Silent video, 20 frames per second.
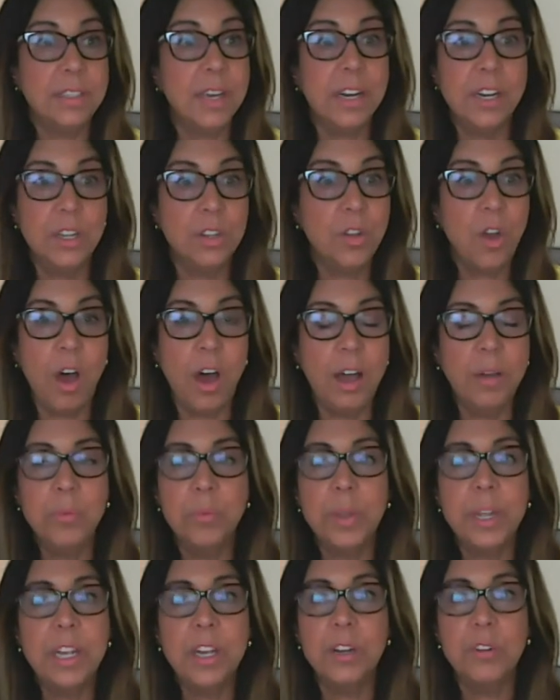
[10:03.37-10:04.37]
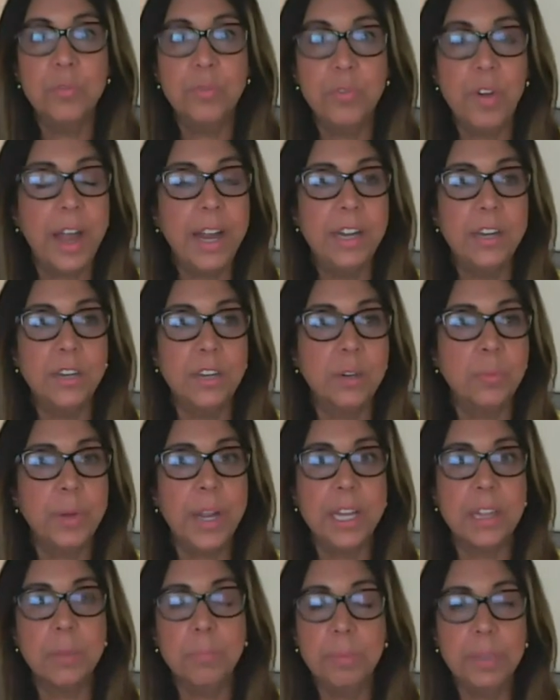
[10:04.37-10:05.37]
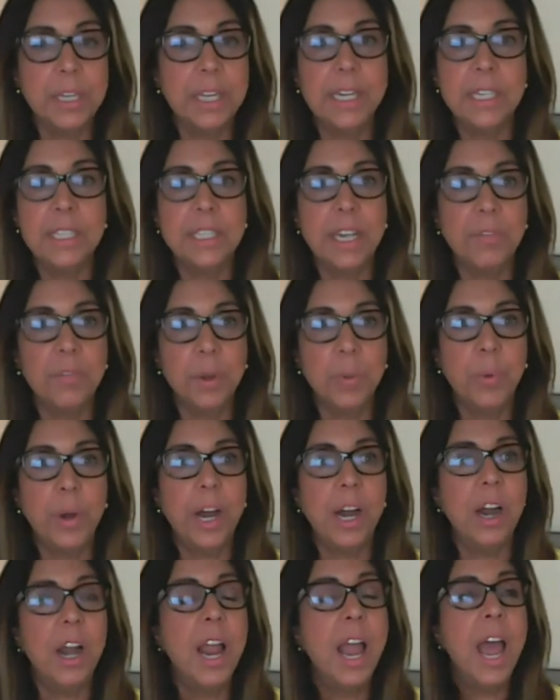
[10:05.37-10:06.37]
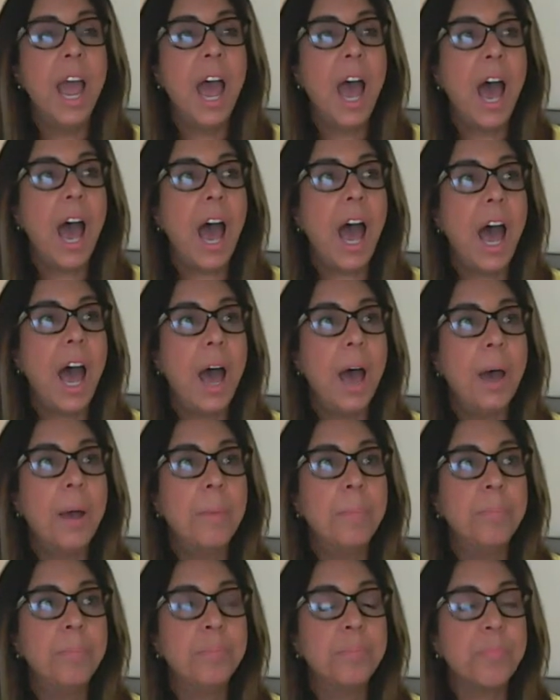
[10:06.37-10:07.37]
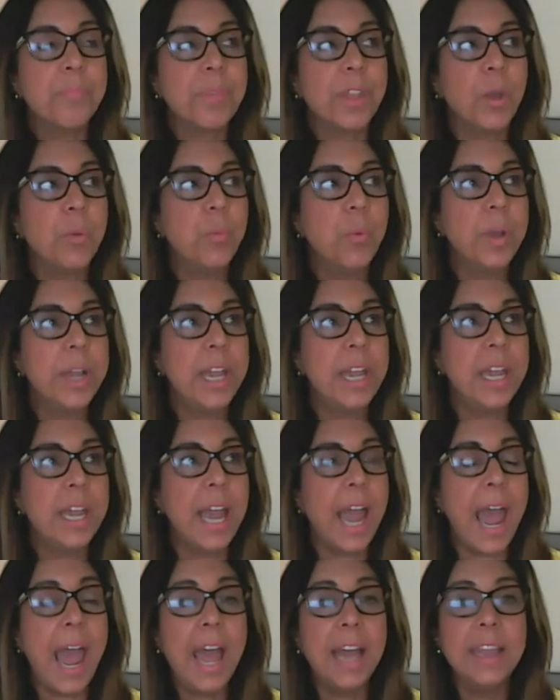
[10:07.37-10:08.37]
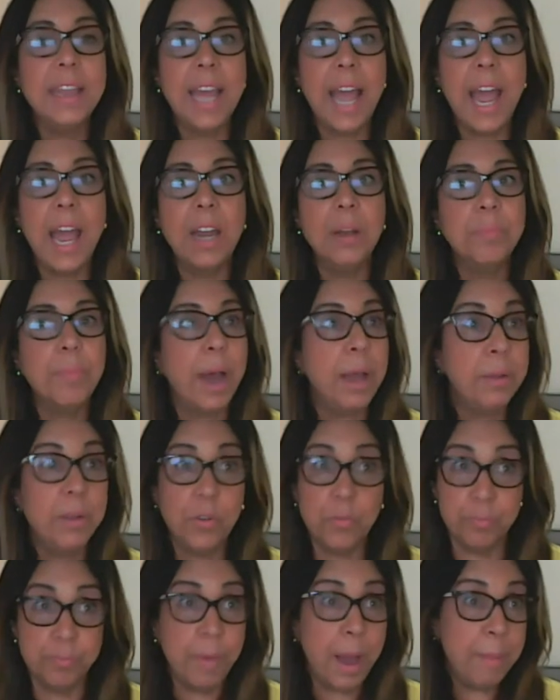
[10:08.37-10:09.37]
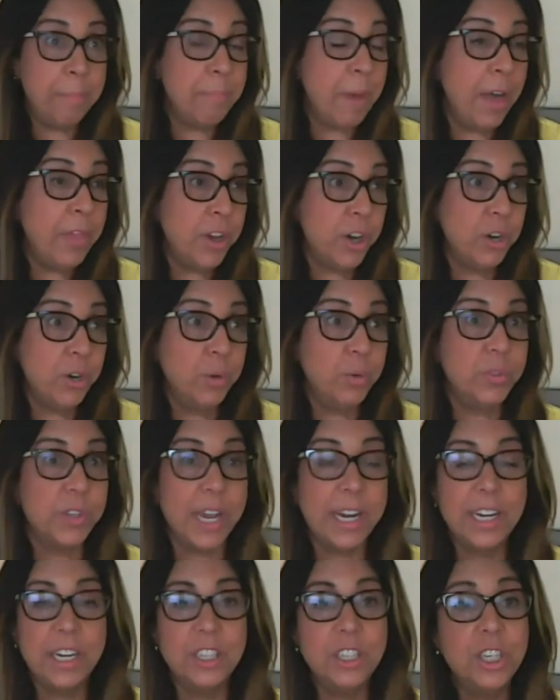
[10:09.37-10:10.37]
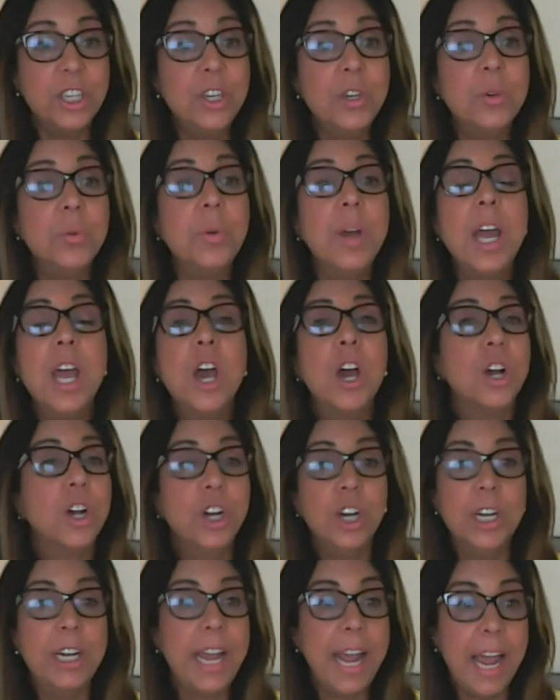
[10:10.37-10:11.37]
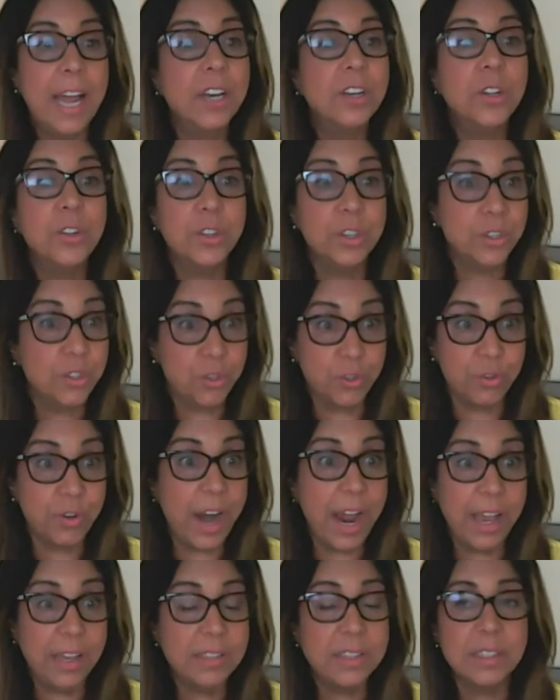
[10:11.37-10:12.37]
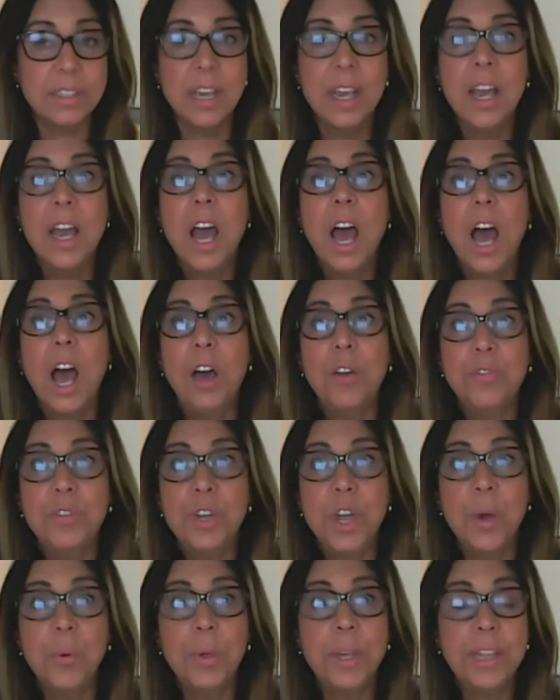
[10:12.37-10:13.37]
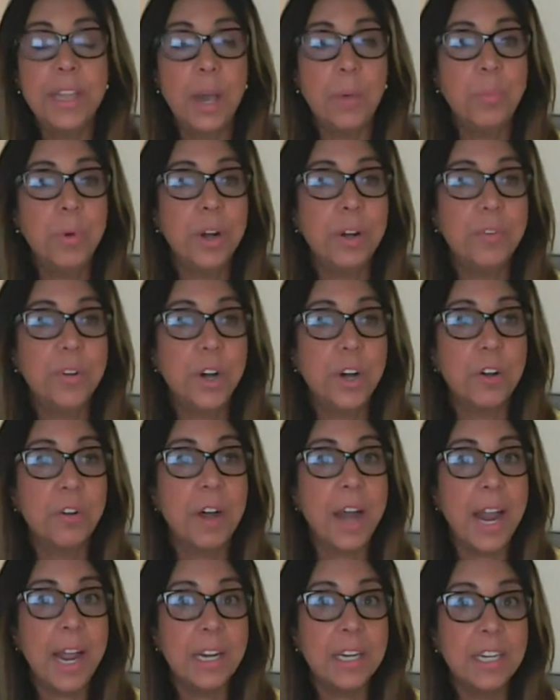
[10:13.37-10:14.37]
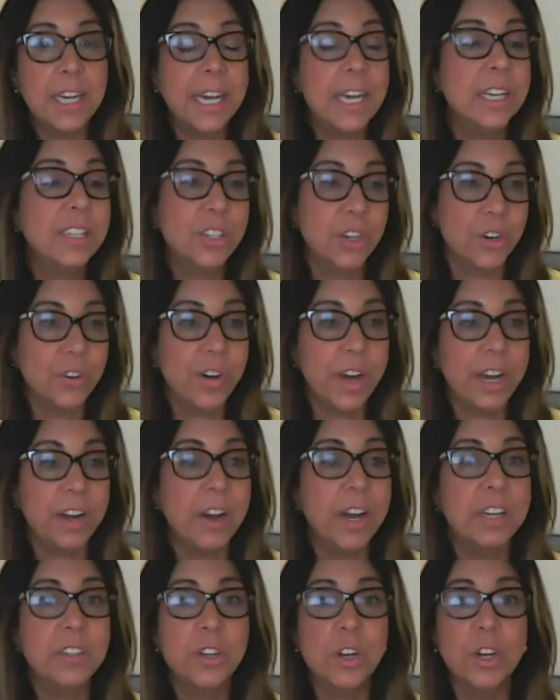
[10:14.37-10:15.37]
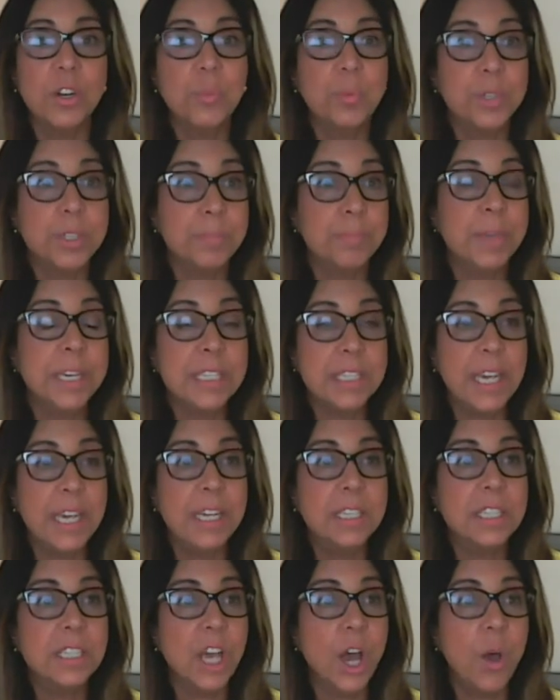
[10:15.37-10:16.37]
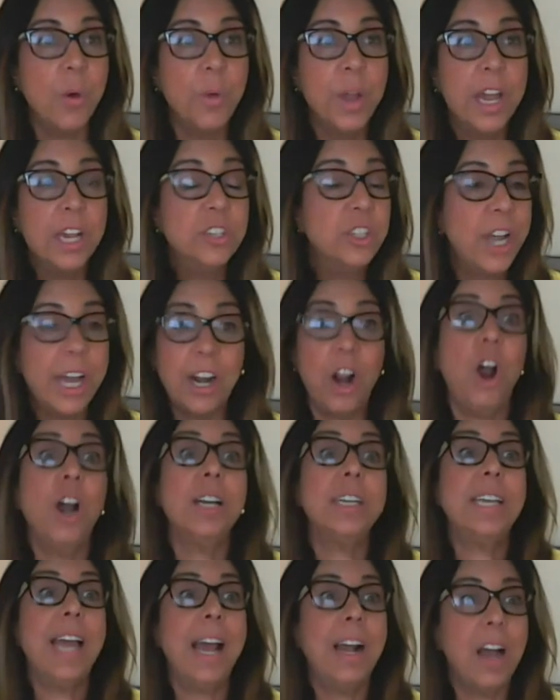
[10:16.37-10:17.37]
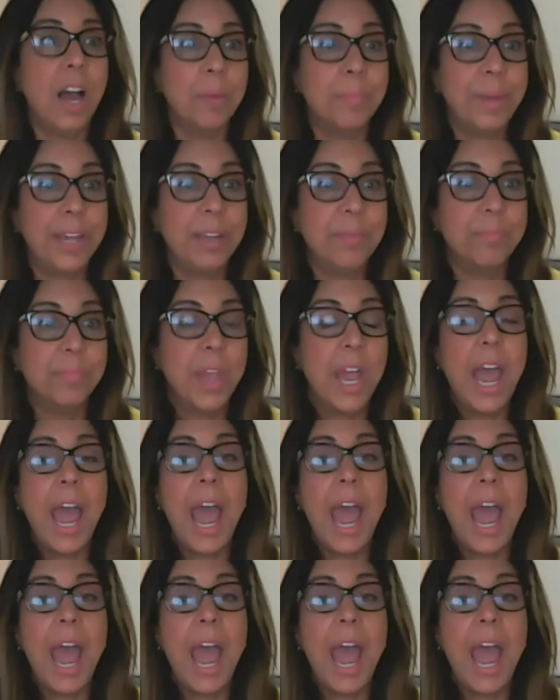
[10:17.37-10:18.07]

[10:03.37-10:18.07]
son-in-law. We couldn't find her. We had the police everywhere. Um, we and then my my mother, who's 82, couldn't handle the stress of knowing that one of her grandkids, her great granddaughter, was missing. So she had a heart attack on me.